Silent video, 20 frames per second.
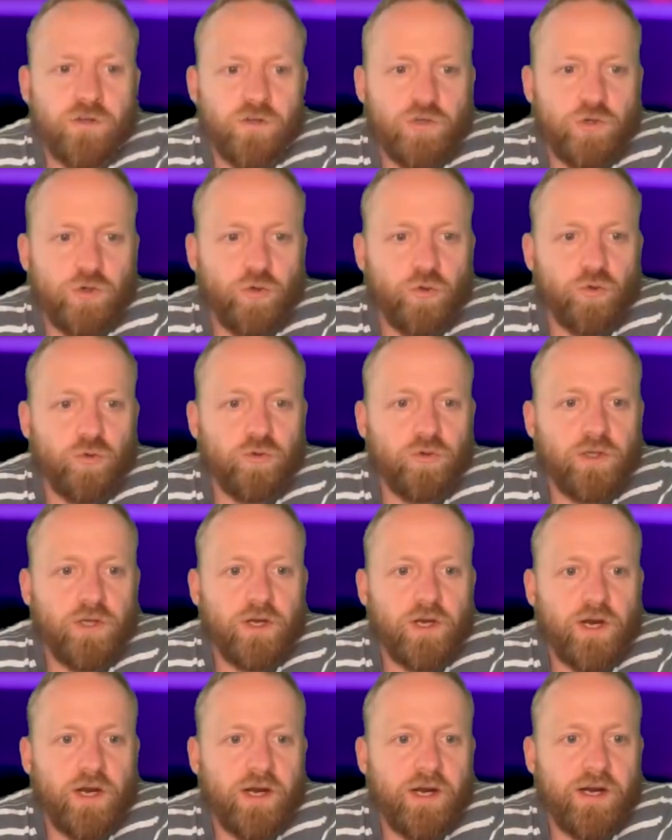Cool.
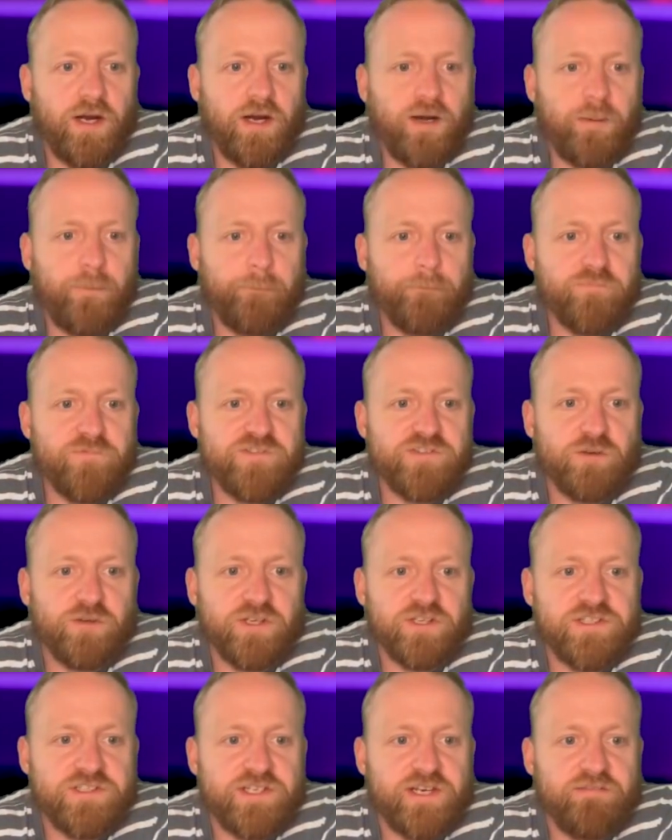Um, so we
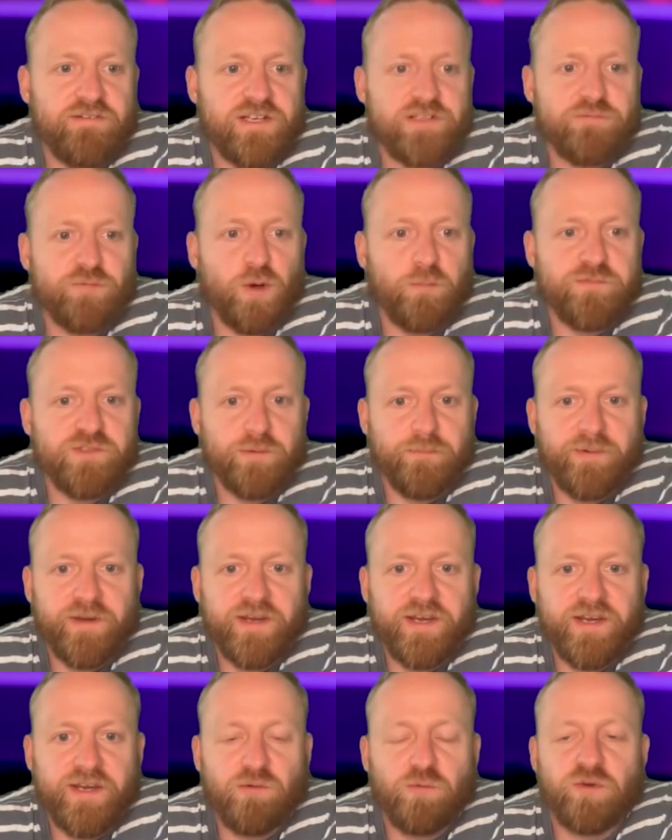can see that's popped up
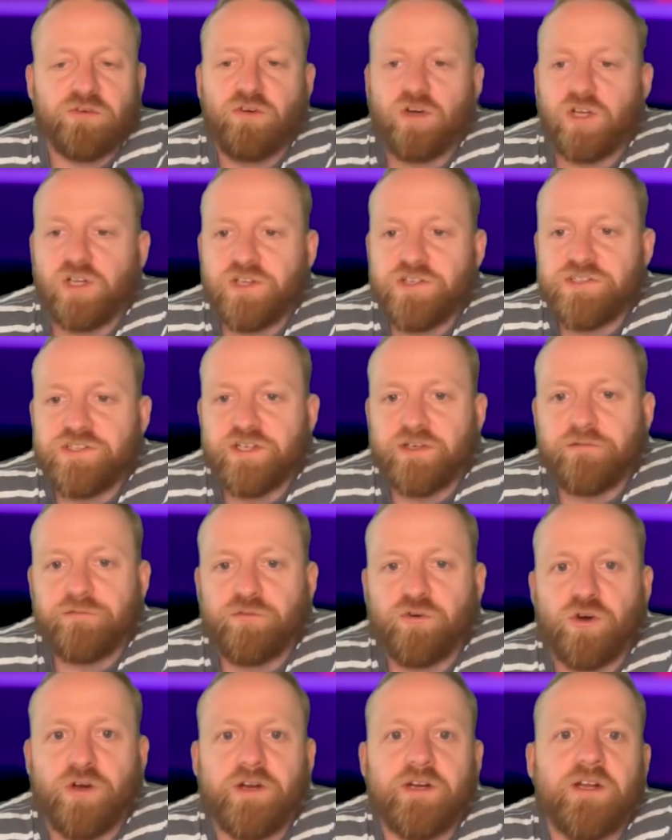here and we've got a listing
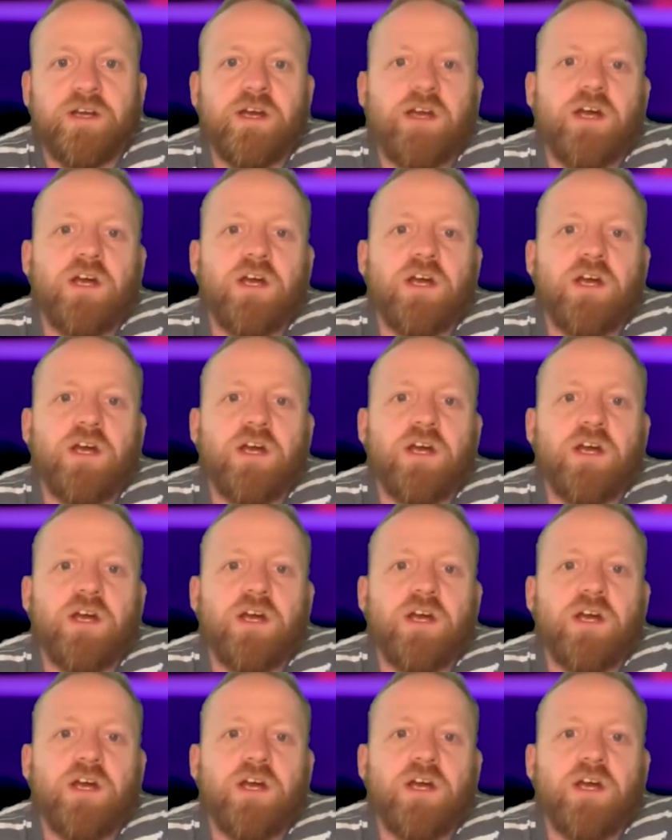for it.